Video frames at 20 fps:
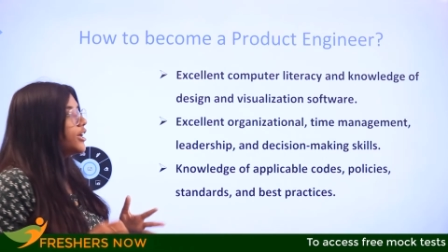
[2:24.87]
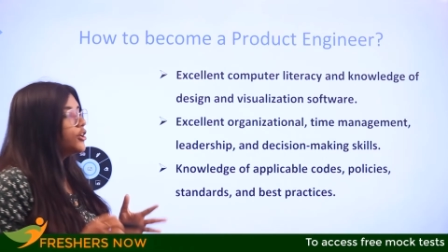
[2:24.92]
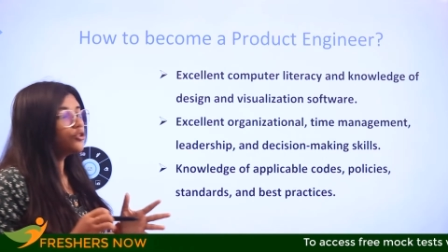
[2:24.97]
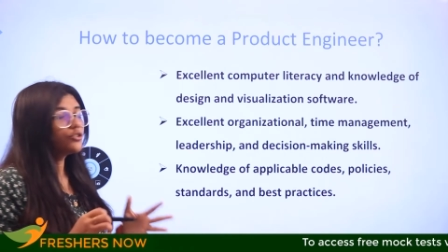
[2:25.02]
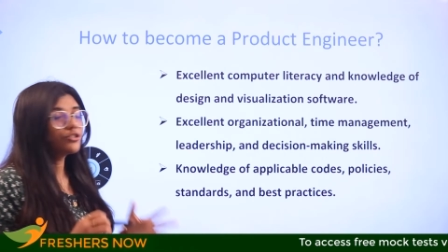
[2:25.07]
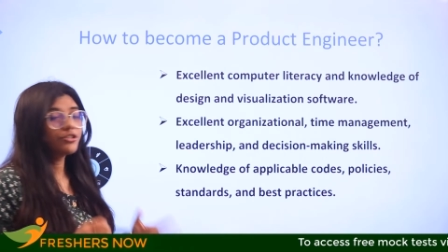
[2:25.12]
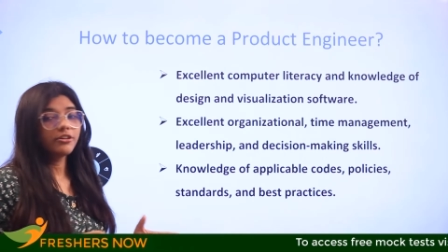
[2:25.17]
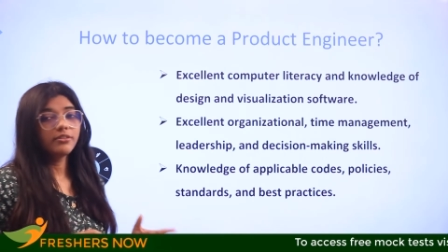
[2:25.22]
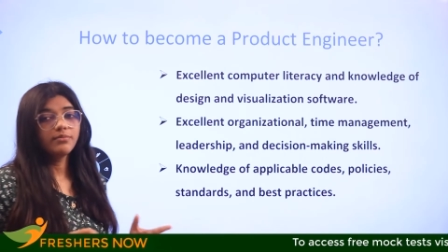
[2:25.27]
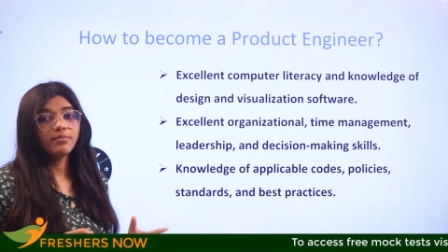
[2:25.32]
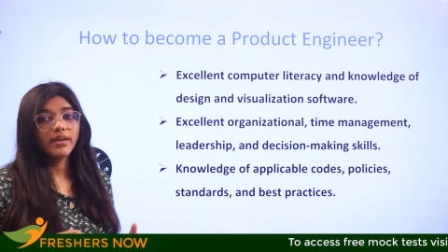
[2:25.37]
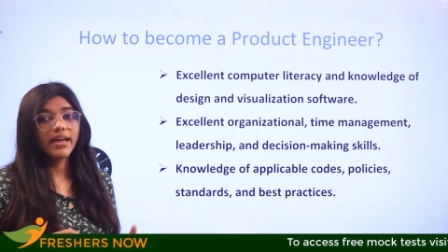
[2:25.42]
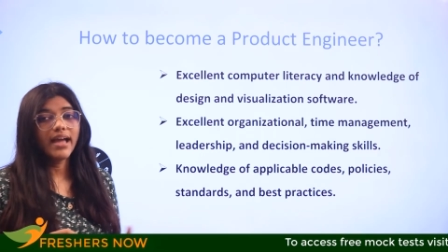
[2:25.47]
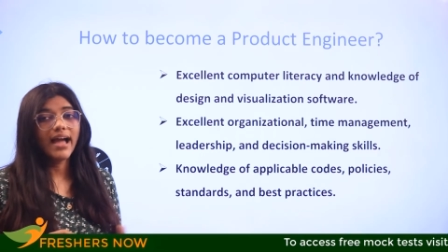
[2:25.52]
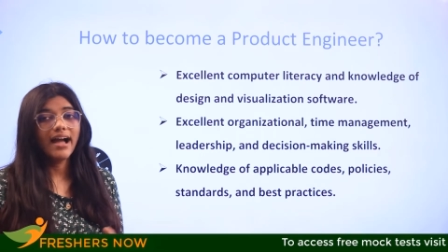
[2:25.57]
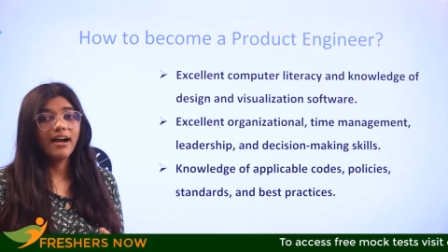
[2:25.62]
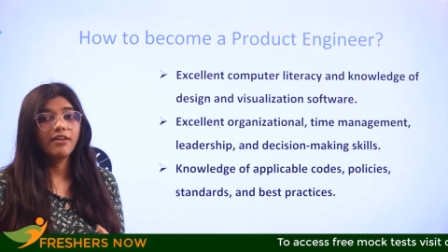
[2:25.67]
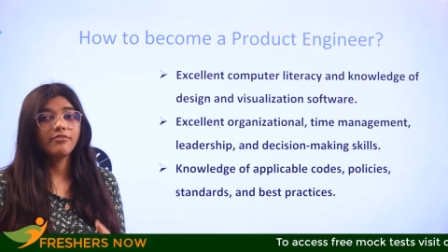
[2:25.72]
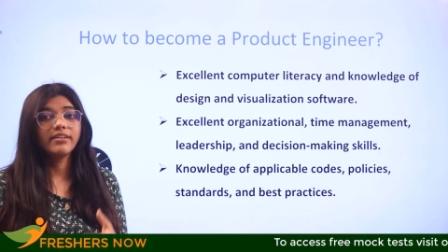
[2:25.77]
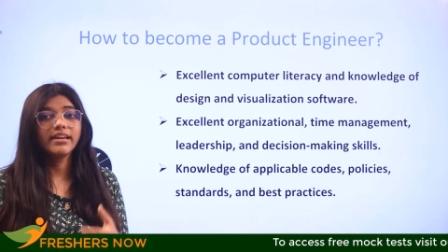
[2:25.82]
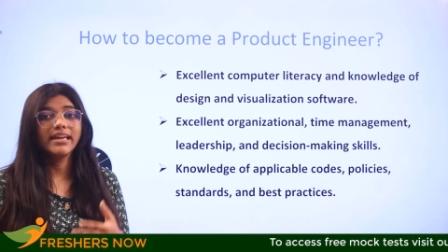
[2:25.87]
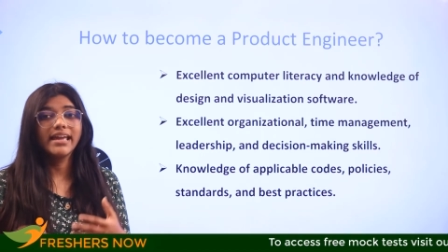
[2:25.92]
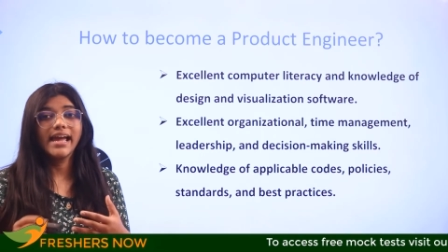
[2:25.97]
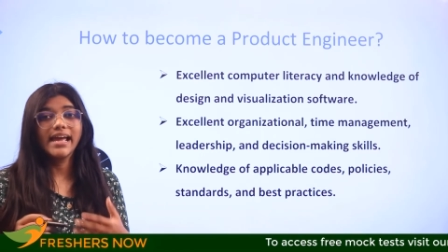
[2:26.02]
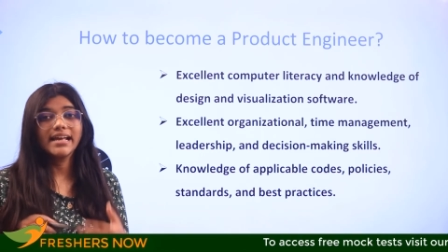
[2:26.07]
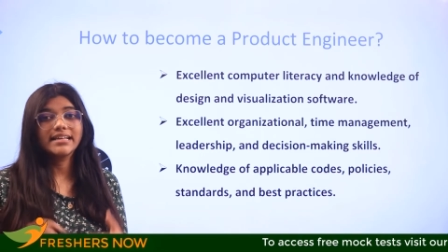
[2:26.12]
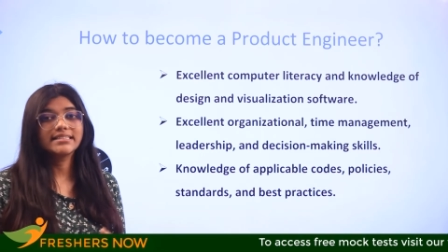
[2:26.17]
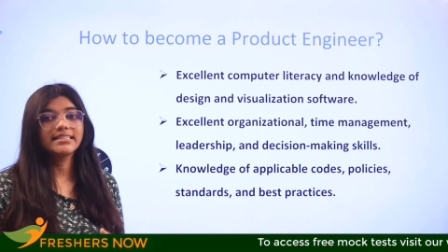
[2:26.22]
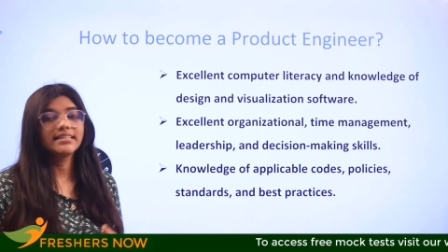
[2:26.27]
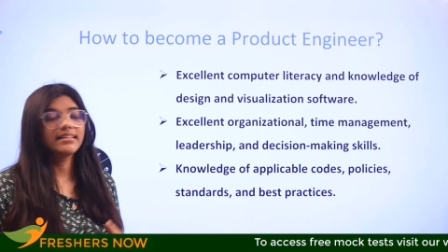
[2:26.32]
You should be having
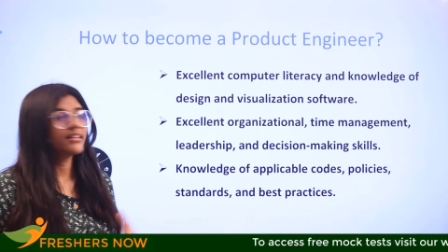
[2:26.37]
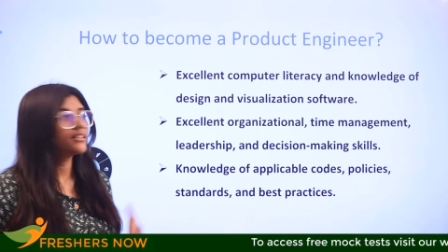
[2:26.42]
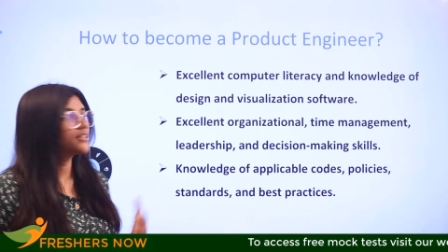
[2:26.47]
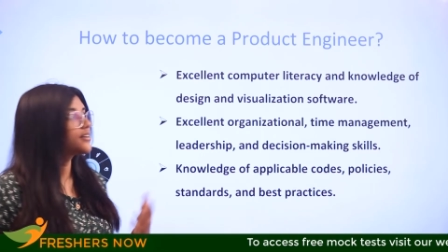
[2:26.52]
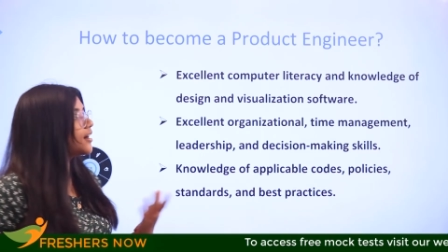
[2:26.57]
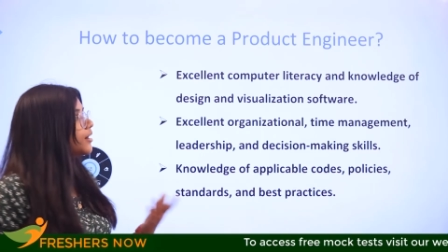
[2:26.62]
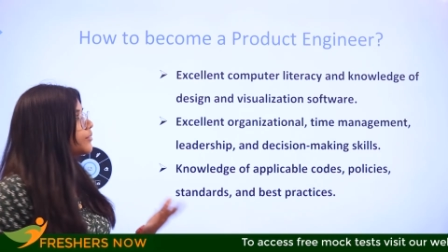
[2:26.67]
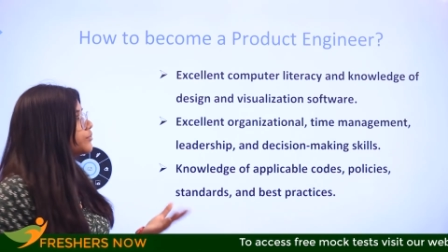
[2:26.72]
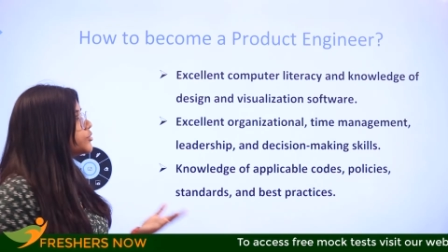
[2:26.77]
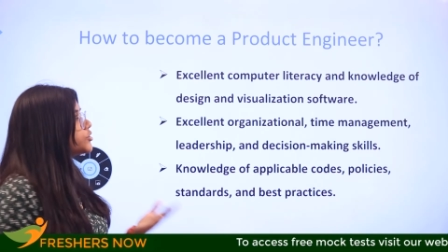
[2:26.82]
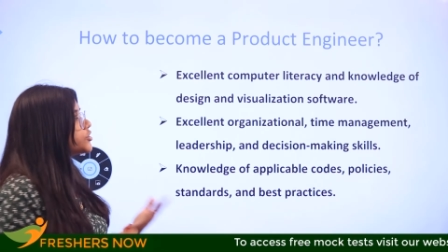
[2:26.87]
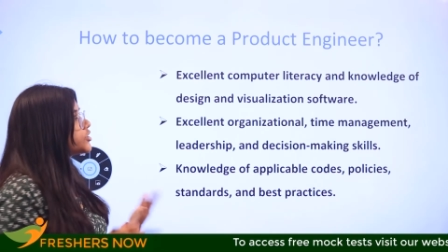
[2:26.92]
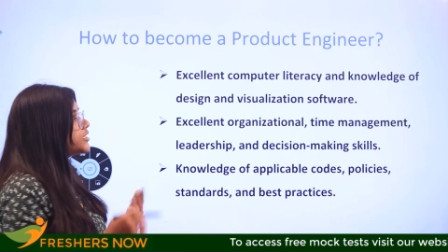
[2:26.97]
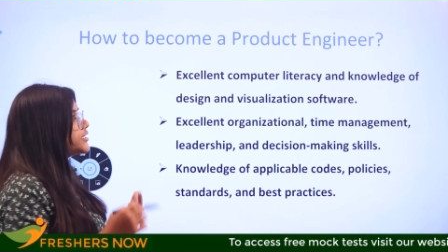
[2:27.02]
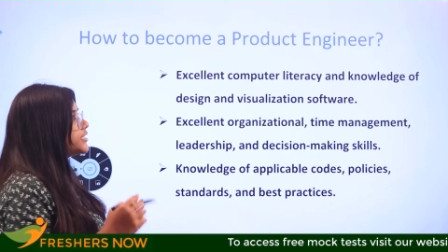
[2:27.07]
excellent computer